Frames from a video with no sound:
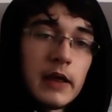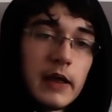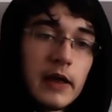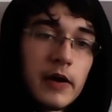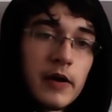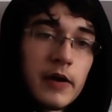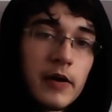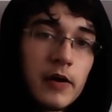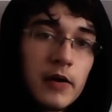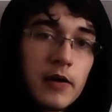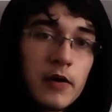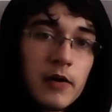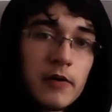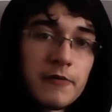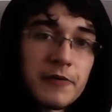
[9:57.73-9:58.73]

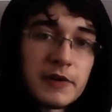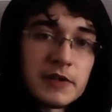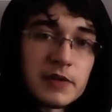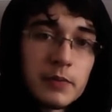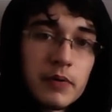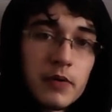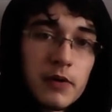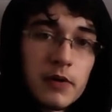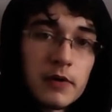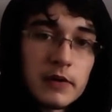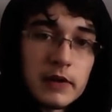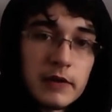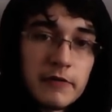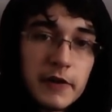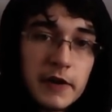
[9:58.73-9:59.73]
For example,
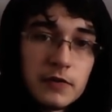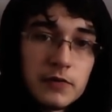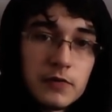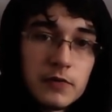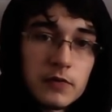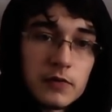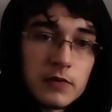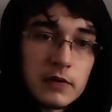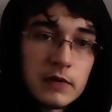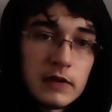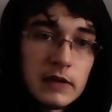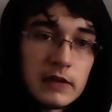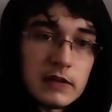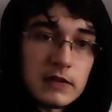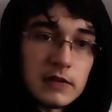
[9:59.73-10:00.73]
if I do
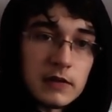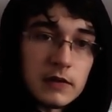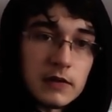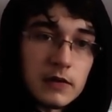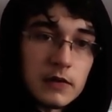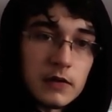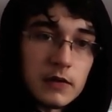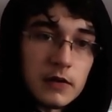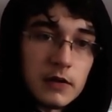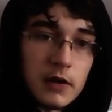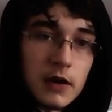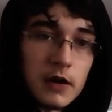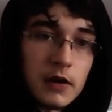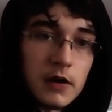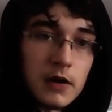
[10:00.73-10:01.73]
this
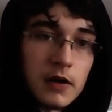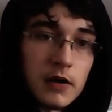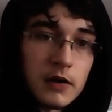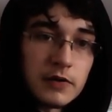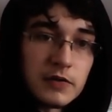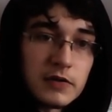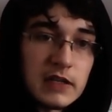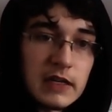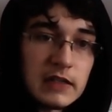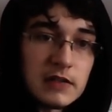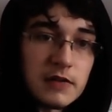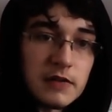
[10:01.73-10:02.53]
you see it's a